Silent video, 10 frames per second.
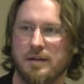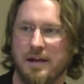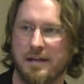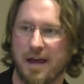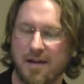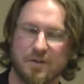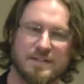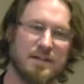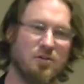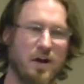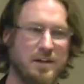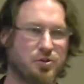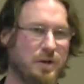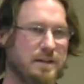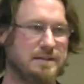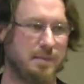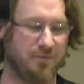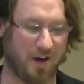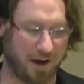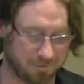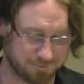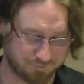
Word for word: in every single entry in the zip file.